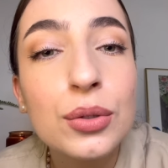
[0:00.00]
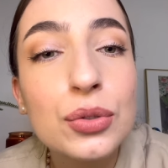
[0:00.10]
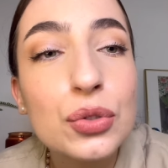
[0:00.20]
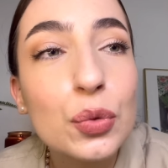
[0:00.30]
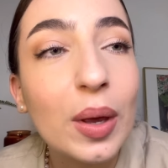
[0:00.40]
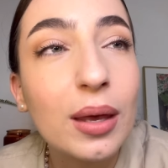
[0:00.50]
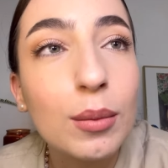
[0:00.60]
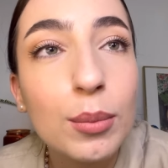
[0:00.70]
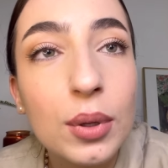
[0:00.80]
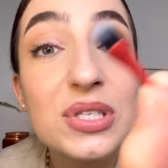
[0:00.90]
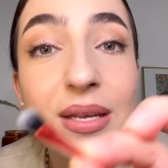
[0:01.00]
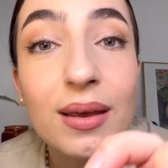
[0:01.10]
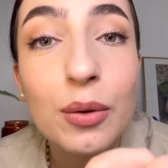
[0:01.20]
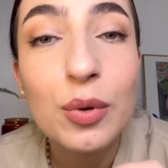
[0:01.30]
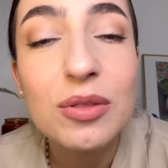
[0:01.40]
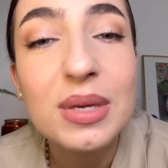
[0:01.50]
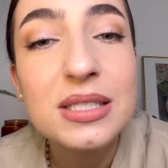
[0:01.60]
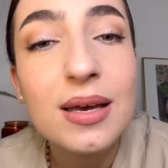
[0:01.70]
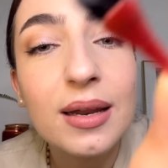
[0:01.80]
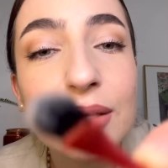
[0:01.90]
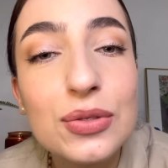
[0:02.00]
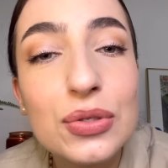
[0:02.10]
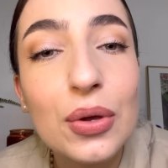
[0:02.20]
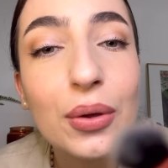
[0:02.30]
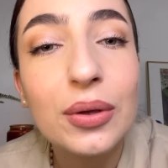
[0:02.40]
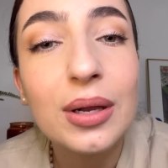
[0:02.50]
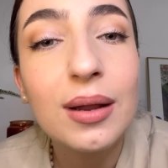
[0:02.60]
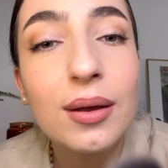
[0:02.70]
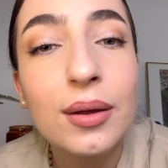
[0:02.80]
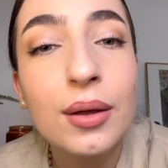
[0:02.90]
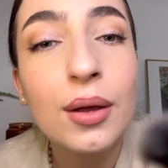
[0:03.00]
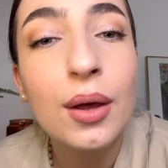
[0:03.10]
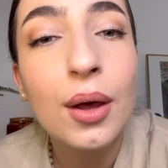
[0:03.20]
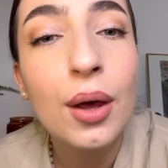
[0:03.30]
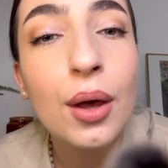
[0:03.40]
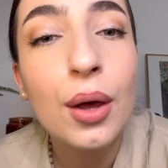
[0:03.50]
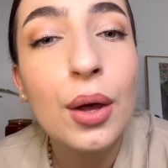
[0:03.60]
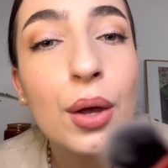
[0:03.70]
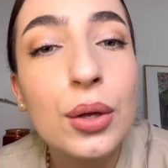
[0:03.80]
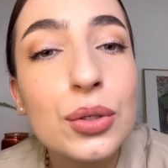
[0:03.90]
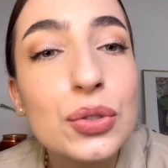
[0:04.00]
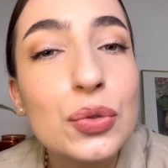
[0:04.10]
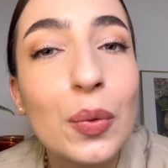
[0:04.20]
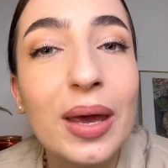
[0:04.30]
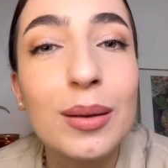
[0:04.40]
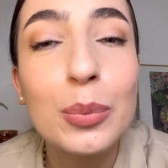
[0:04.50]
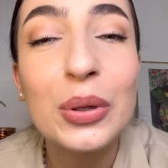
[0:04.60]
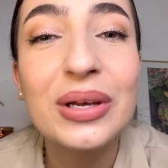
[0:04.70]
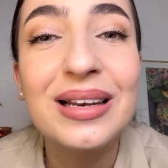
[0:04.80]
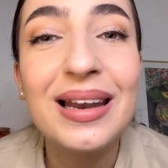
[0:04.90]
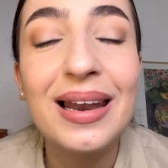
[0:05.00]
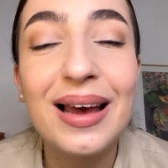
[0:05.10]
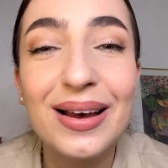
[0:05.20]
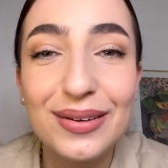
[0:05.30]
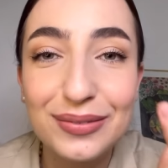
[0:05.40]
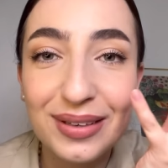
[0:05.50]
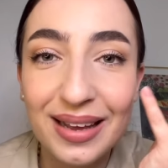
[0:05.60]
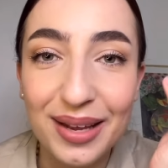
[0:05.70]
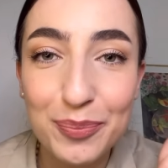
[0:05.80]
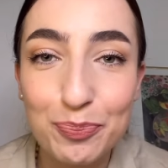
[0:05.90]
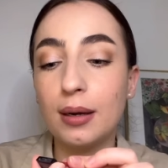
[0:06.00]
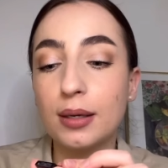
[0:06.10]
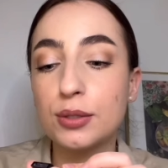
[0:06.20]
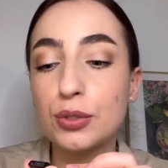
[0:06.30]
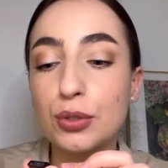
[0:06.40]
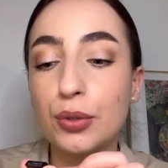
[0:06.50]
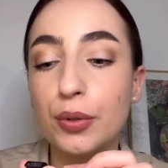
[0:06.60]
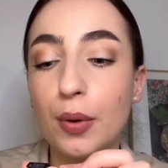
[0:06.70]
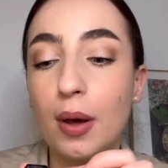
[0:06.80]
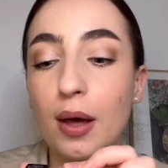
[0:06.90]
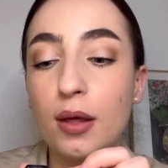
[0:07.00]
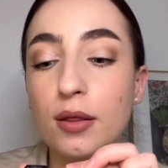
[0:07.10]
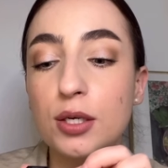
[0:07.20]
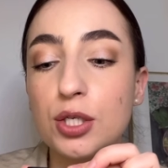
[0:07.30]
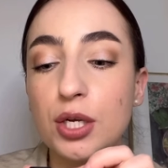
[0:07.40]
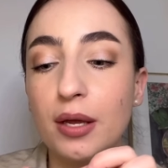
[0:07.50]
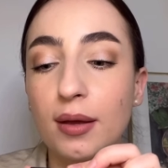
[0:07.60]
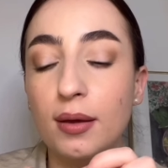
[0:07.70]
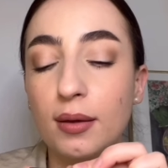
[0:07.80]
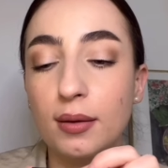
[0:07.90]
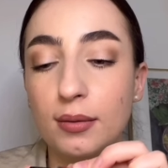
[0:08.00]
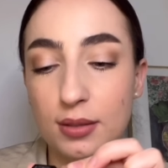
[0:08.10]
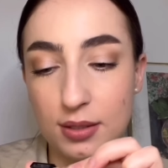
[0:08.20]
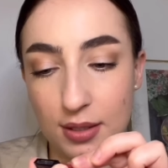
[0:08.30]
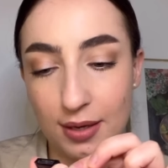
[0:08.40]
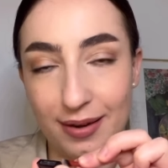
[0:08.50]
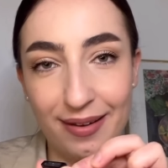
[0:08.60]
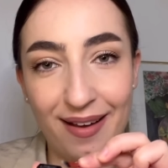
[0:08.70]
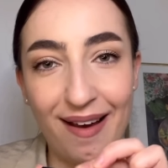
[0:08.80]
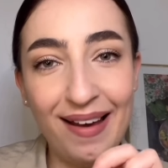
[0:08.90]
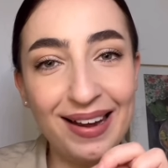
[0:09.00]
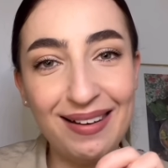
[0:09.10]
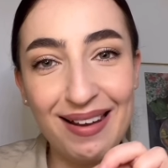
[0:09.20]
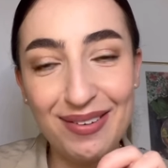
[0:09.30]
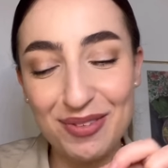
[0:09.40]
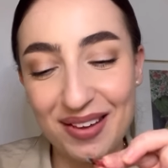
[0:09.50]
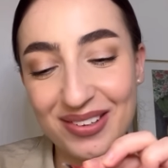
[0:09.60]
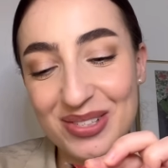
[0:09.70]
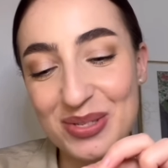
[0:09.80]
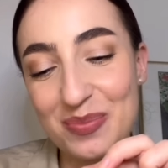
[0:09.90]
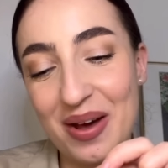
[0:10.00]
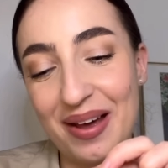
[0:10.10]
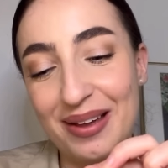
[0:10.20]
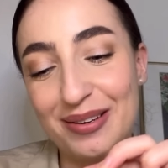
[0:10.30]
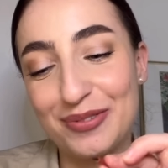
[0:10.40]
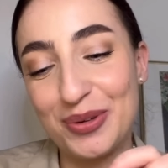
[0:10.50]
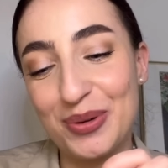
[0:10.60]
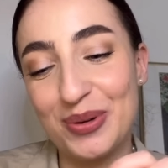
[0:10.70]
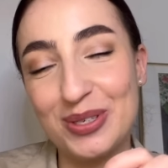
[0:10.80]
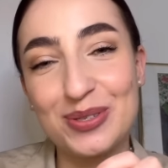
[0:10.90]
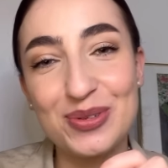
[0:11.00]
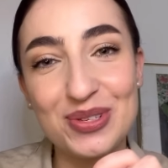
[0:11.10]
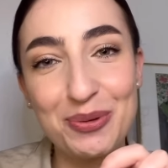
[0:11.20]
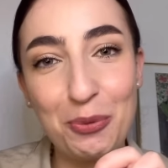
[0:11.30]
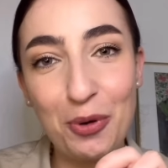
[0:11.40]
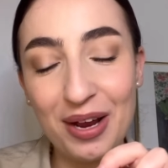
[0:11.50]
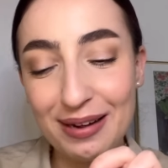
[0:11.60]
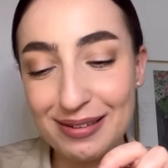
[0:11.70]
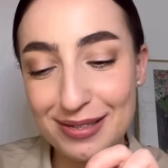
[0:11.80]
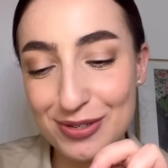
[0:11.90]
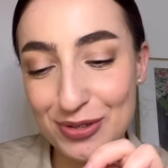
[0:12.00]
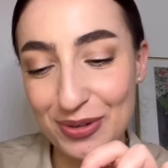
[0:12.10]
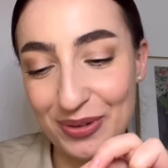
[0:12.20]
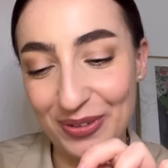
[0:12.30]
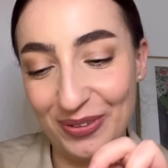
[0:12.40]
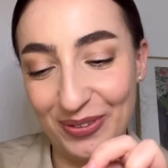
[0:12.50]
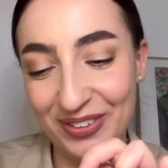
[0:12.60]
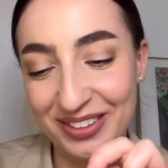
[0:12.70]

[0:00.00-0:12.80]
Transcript: Sweep. Say it with me, darling. Circular. Sweep. Lovely. Now let's do your other cheek, darling. I love that smile of yours. I really do.